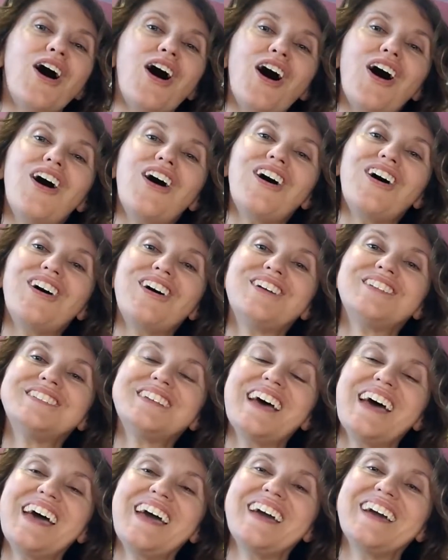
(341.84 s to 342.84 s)
All
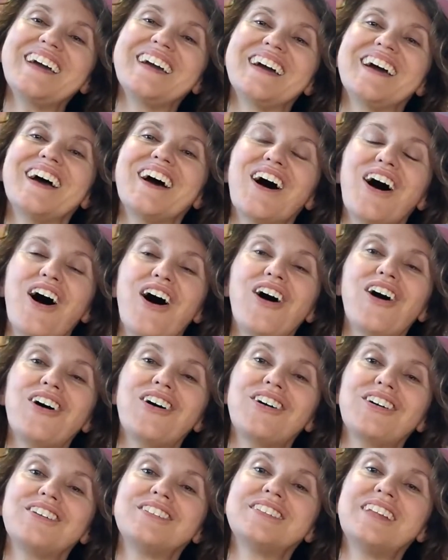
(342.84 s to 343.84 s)
day,
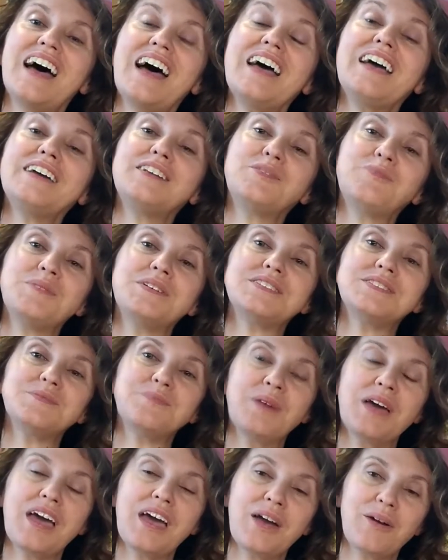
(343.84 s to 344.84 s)
all night, Miss
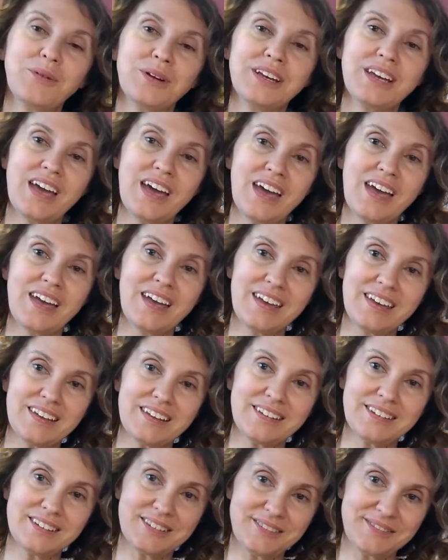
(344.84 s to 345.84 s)

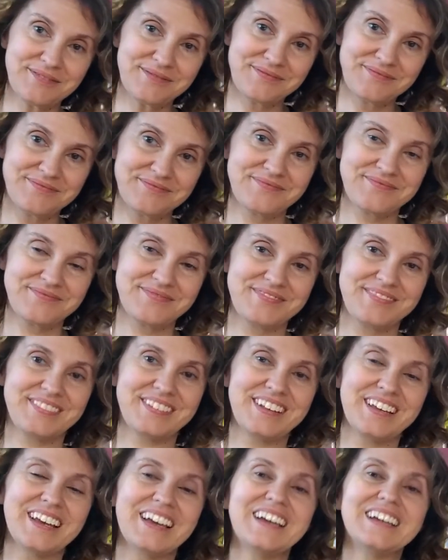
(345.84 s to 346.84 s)
Marianne,
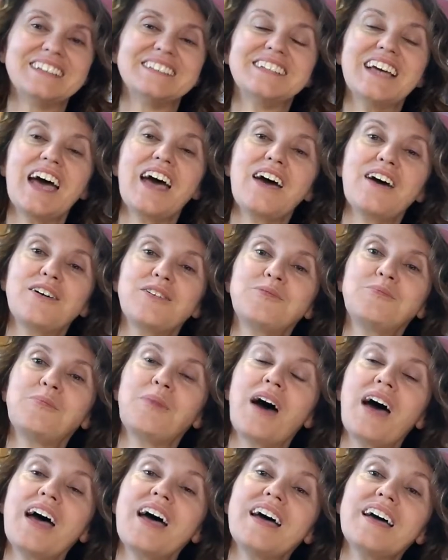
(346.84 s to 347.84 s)
down
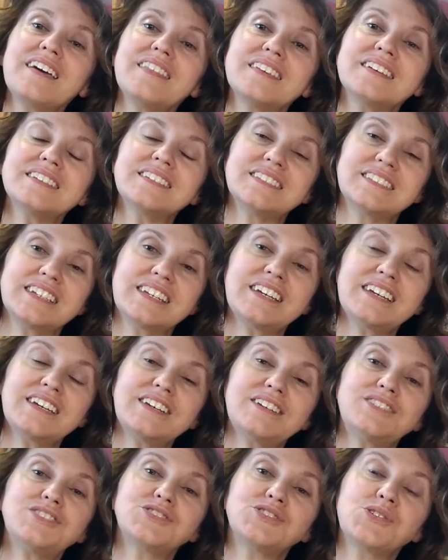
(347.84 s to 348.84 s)
by the
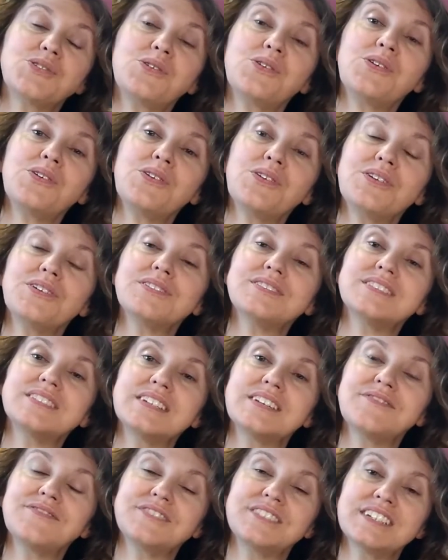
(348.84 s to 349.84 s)
seashore
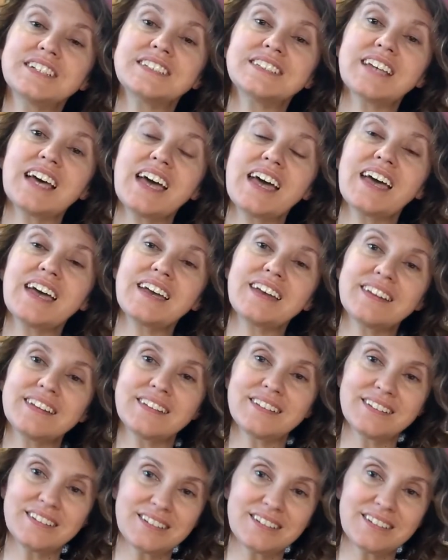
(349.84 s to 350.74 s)
sifting sand.